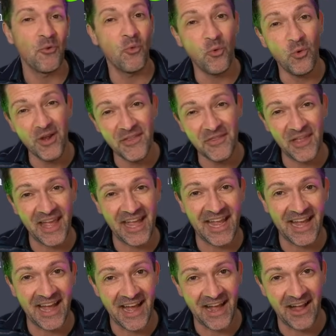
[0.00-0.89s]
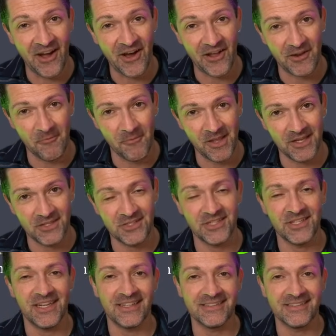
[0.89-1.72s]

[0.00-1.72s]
with A I automation,